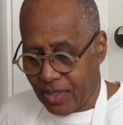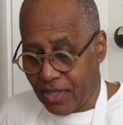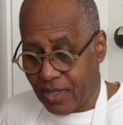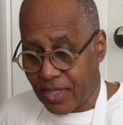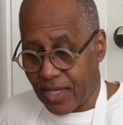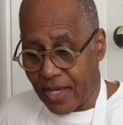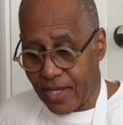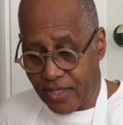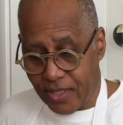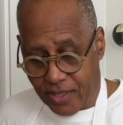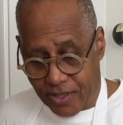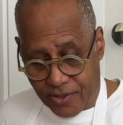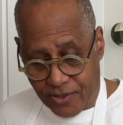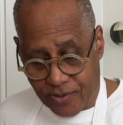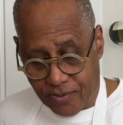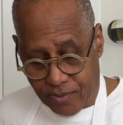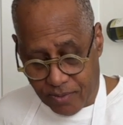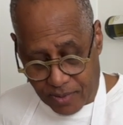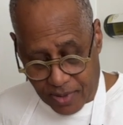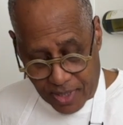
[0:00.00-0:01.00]
That is
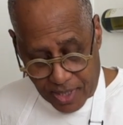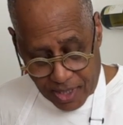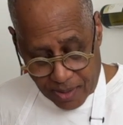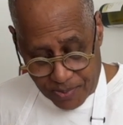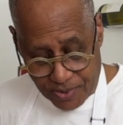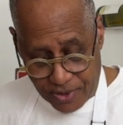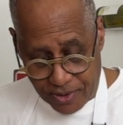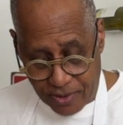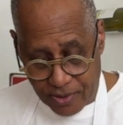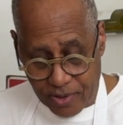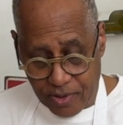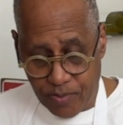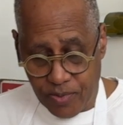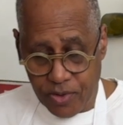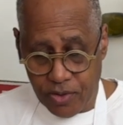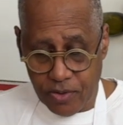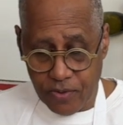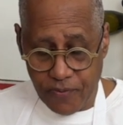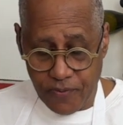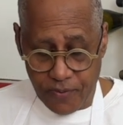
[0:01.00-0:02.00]
absolutely
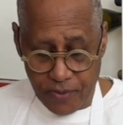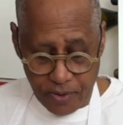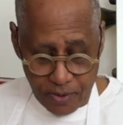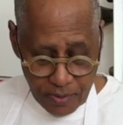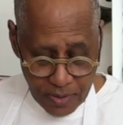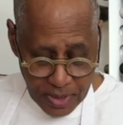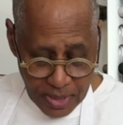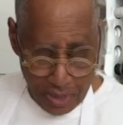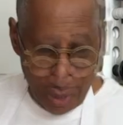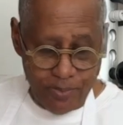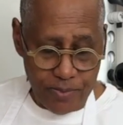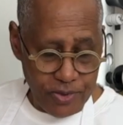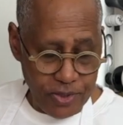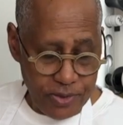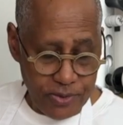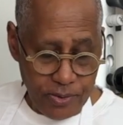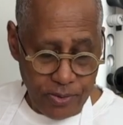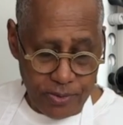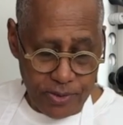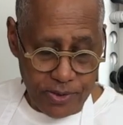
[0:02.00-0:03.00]
beautiful. I'm
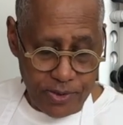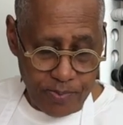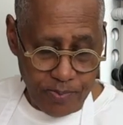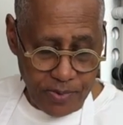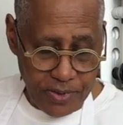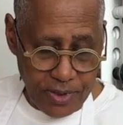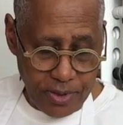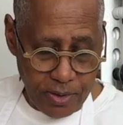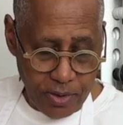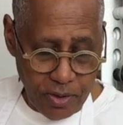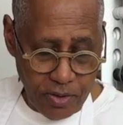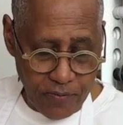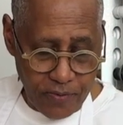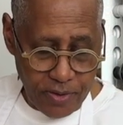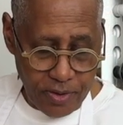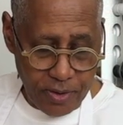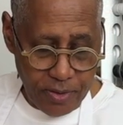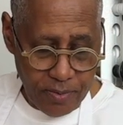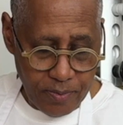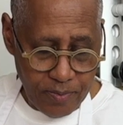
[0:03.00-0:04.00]
just going to sprinkle
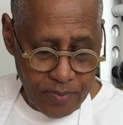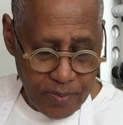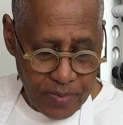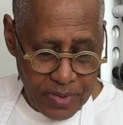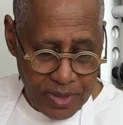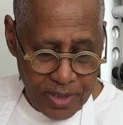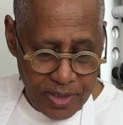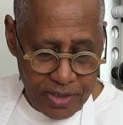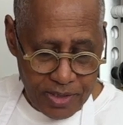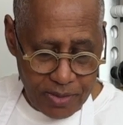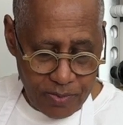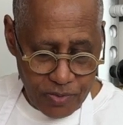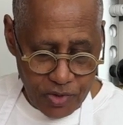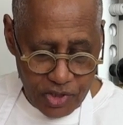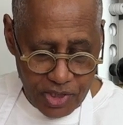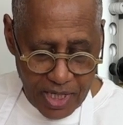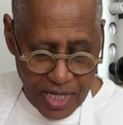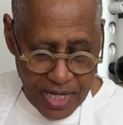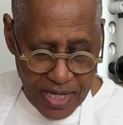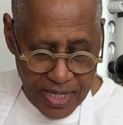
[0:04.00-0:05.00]
over some
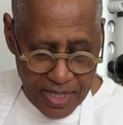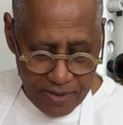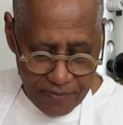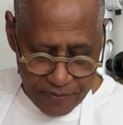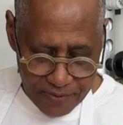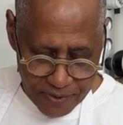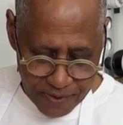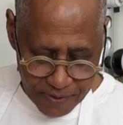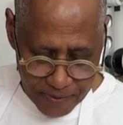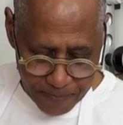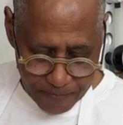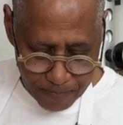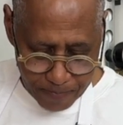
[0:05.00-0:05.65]
chives.